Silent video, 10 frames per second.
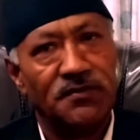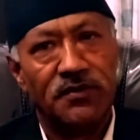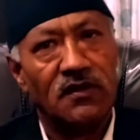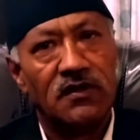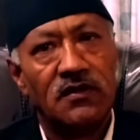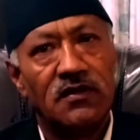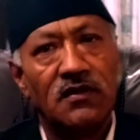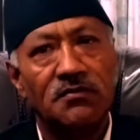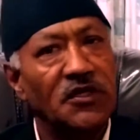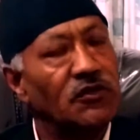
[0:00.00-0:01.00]
people,
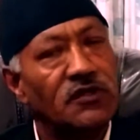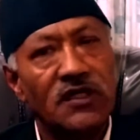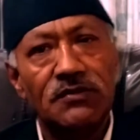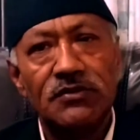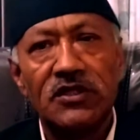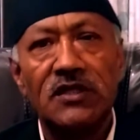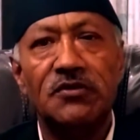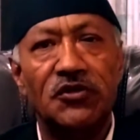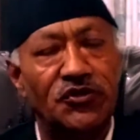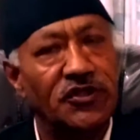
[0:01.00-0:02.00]
be it TMC,
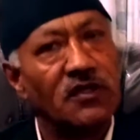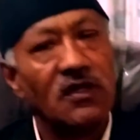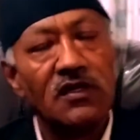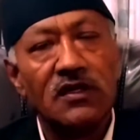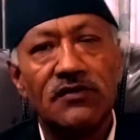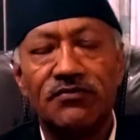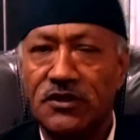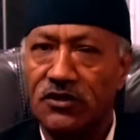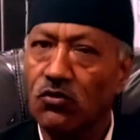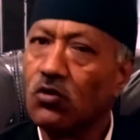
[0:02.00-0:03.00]
be it GNLF, be
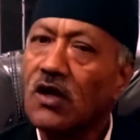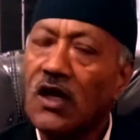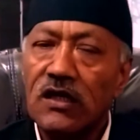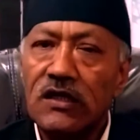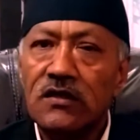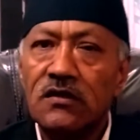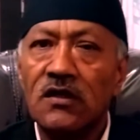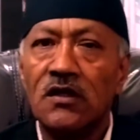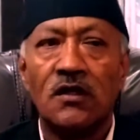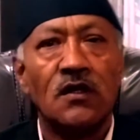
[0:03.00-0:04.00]
it Gorkhaland.
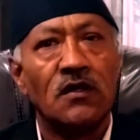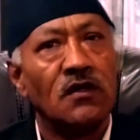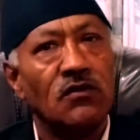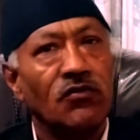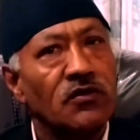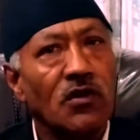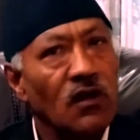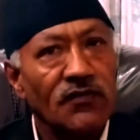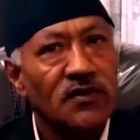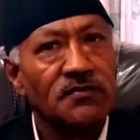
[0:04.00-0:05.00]
With
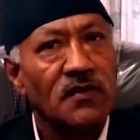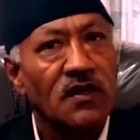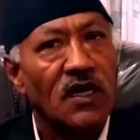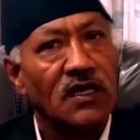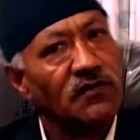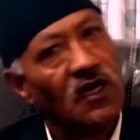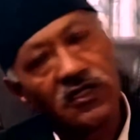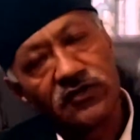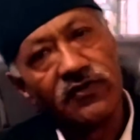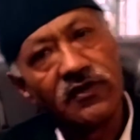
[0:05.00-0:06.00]
all of them, I've
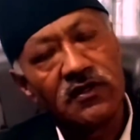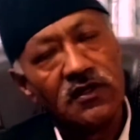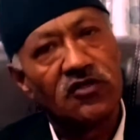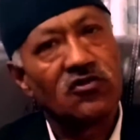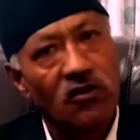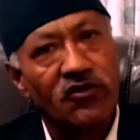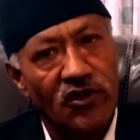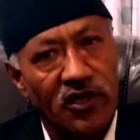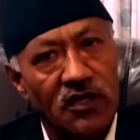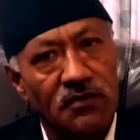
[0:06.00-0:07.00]
asked for sought
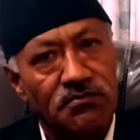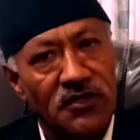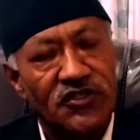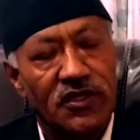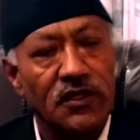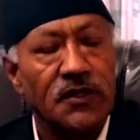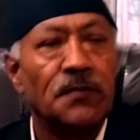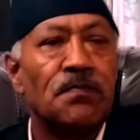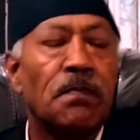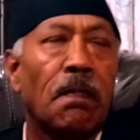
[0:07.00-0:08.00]
their help, basically.
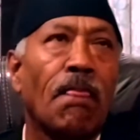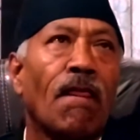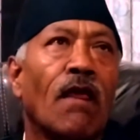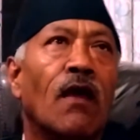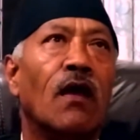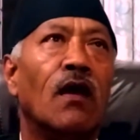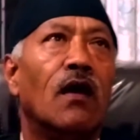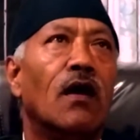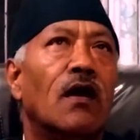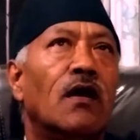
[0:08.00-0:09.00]

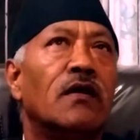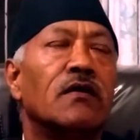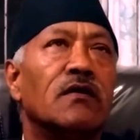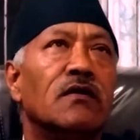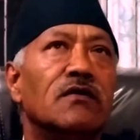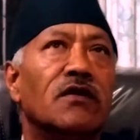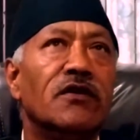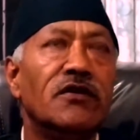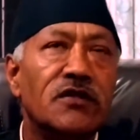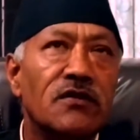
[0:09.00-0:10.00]
And the
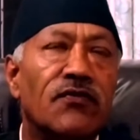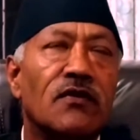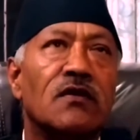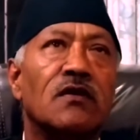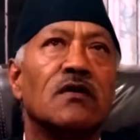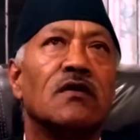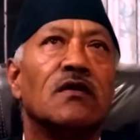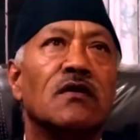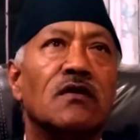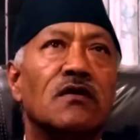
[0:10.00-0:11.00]
reason
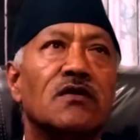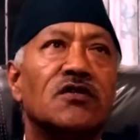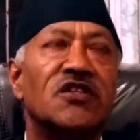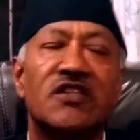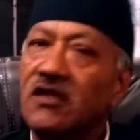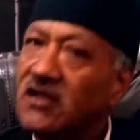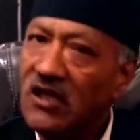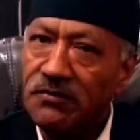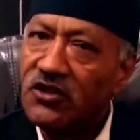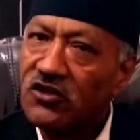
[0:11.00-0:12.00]
for seeking
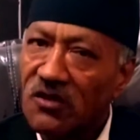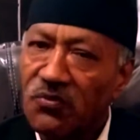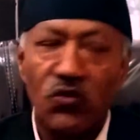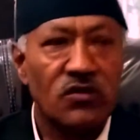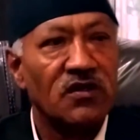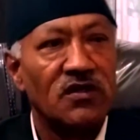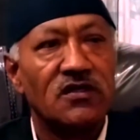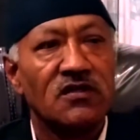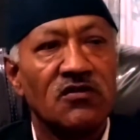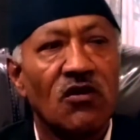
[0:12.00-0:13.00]
TMC's support
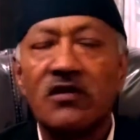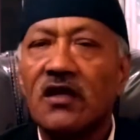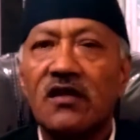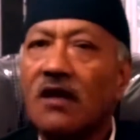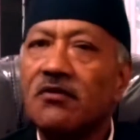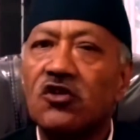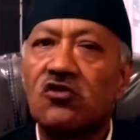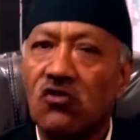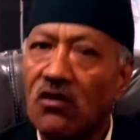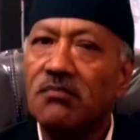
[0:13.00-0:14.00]
is not that they have a
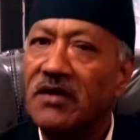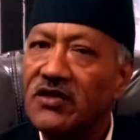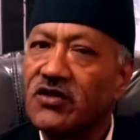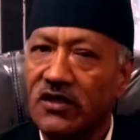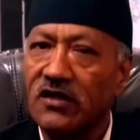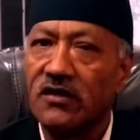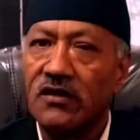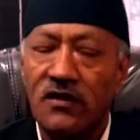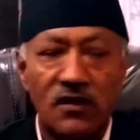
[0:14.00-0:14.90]
strong base here,